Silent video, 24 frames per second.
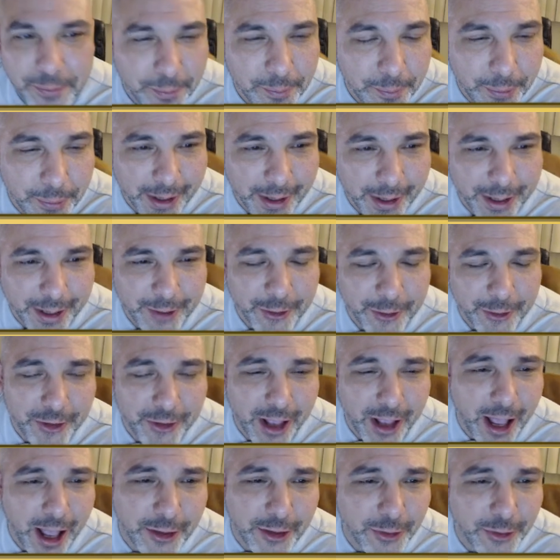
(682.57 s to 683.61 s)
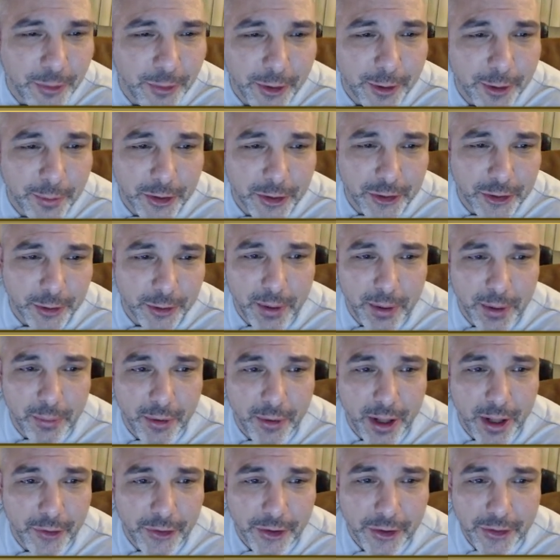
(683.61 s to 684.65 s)
But anyways, I just wanted to make sure people
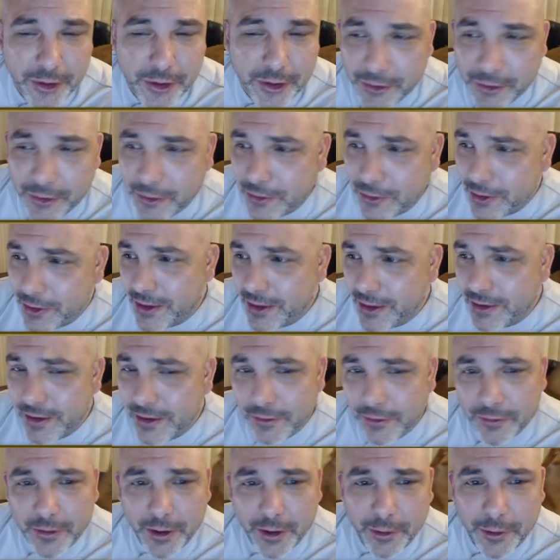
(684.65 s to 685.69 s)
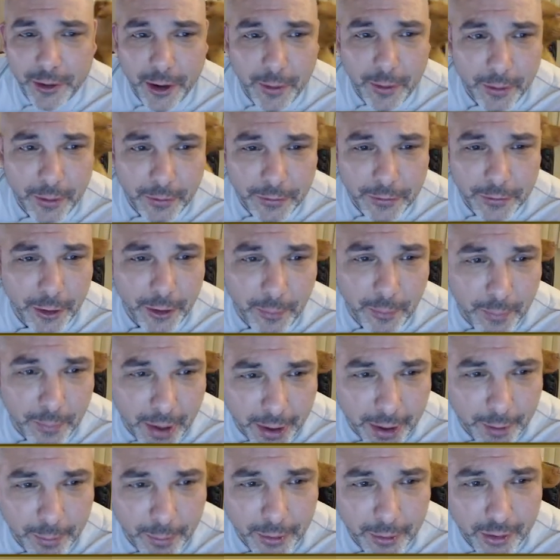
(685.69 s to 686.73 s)
out there, they knew that if you're a
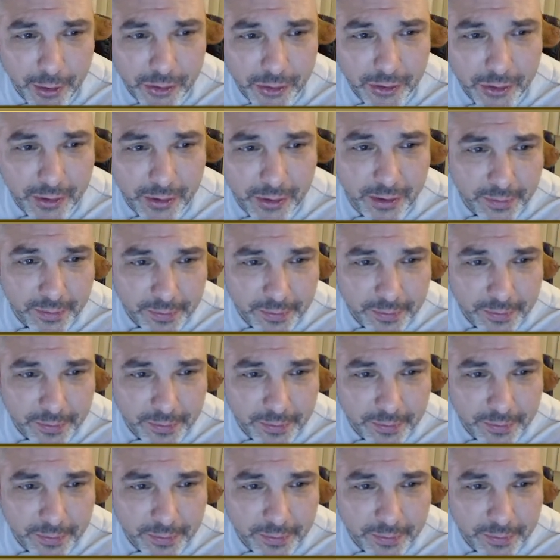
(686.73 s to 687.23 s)
MAGA person